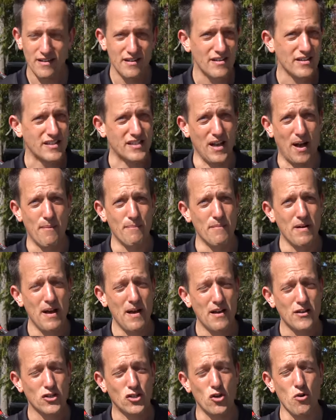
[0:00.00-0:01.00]
Some
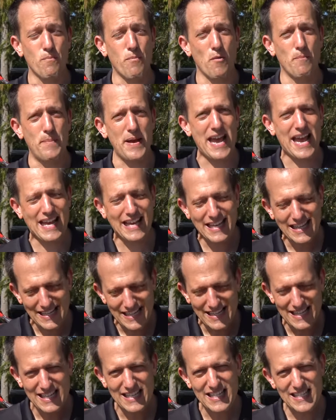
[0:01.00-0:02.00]
super big,
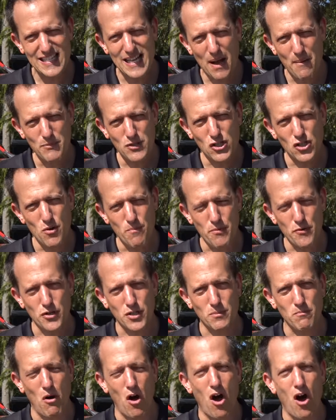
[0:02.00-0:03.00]
some super
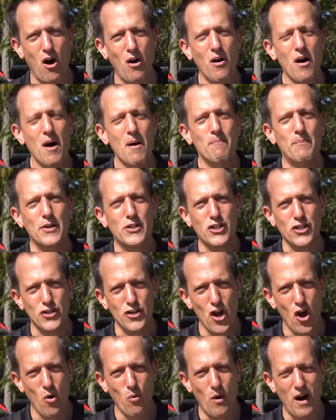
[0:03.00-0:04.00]
small, but you
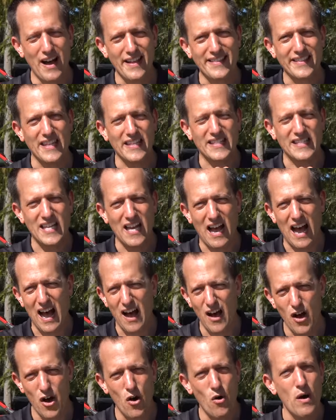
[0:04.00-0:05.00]
know what? The
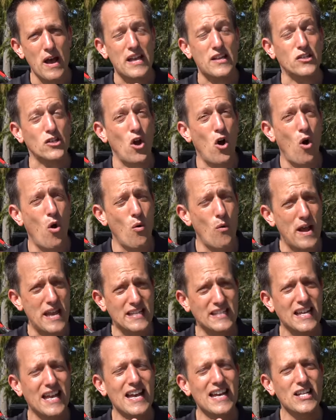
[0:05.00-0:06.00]
Tahoe has
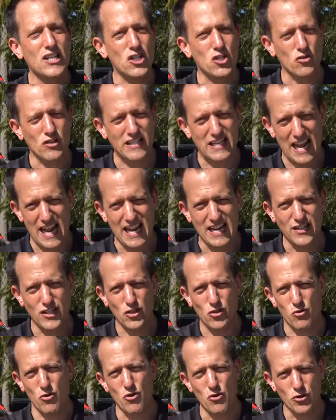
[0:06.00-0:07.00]
always stayed
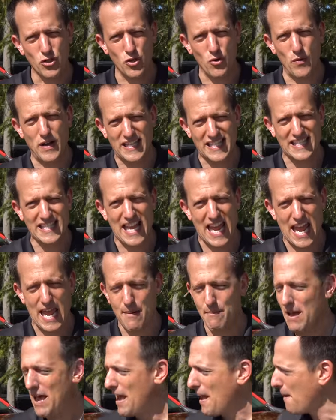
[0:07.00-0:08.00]
true to its
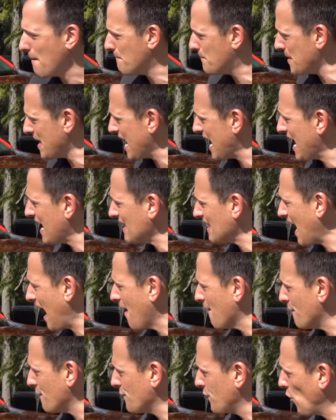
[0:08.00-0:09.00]
name, being
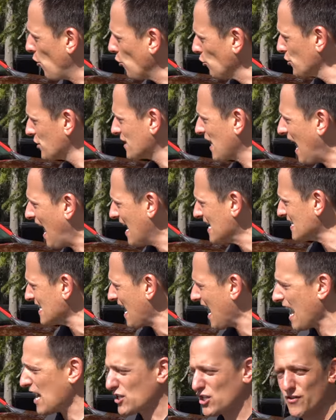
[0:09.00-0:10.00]
that full-size
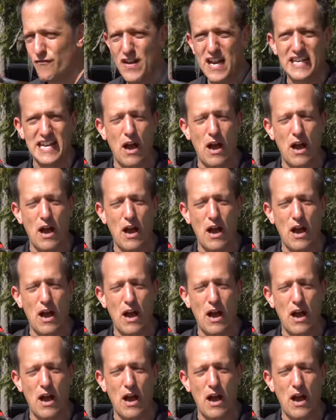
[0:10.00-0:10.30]
SUV.